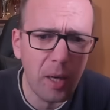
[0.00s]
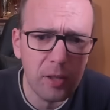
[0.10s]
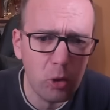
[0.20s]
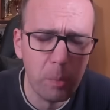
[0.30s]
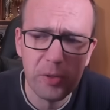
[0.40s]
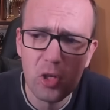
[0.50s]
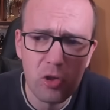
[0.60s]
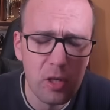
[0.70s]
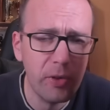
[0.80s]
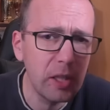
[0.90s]
but your
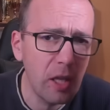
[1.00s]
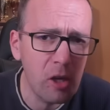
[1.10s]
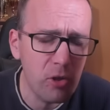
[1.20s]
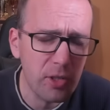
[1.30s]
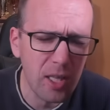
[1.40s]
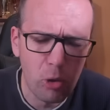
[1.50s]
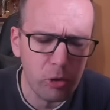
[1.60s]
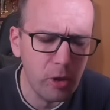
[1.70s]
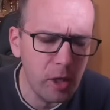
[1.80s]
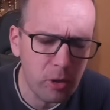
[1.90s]
position is very dangerous. That's
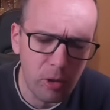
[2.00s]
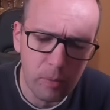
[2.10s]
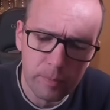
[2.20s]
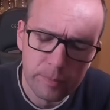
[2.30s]
all you need to know.